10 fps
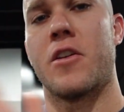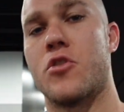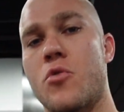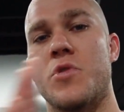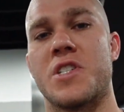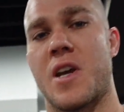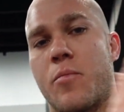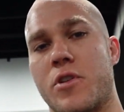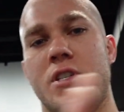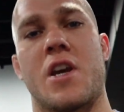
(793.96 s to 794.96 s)
of 2
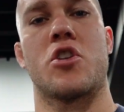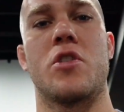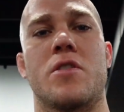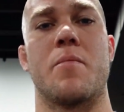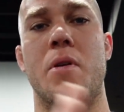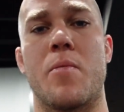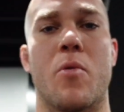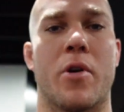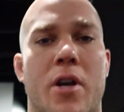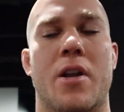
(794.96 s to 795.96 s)
separate sections and people
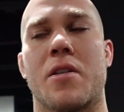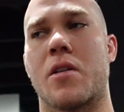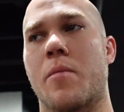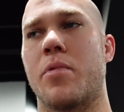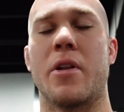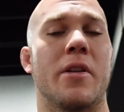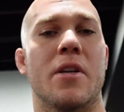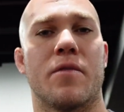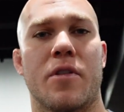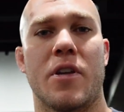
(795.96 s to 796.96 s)
working on completely
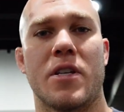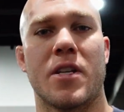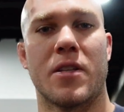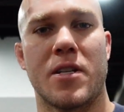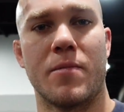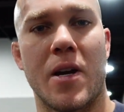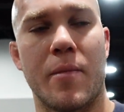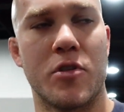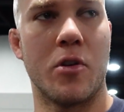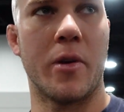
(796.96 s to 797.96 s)
different things at the same
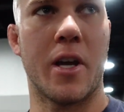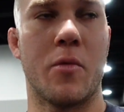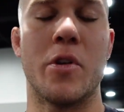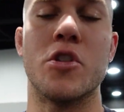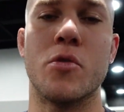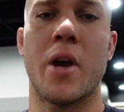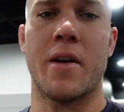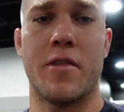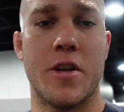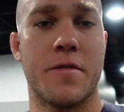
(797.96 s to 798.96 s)
time. So again, we do
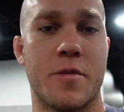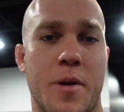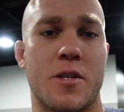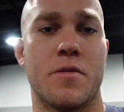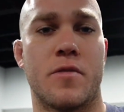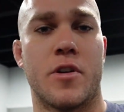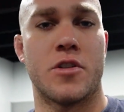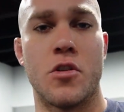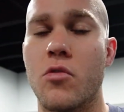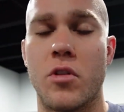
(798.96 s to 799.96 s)
have enough space for
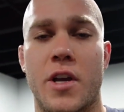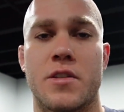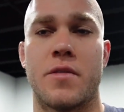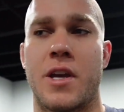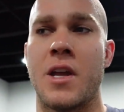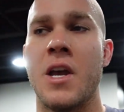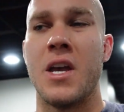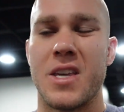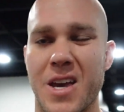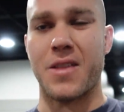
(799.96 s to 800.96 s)
us to utilize for that.
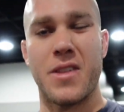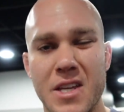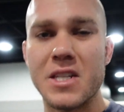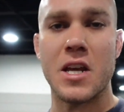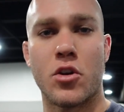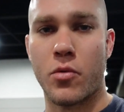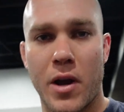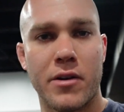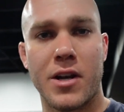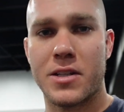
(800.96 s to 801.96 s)
Yeah, things get
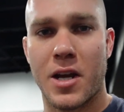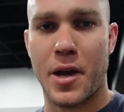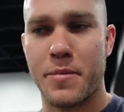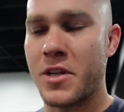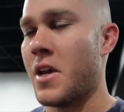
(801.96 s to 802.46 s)
crowded at times,